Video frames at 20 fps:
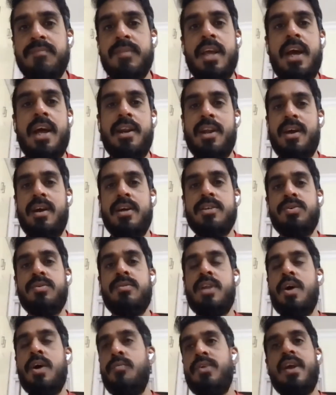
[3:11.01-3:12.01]
And so
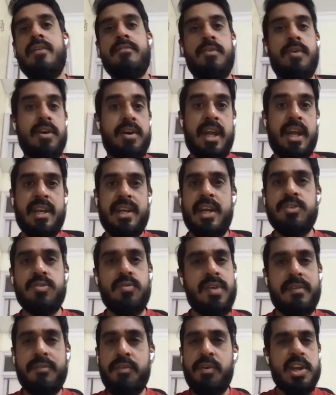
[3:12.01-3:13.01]
now we have got data. So
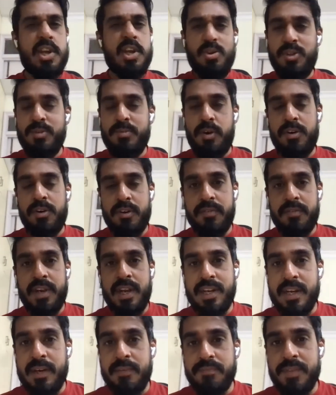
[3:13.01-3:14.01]
we have got a huge amount of
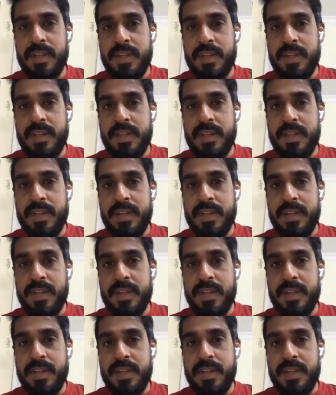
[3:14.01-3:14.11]
data.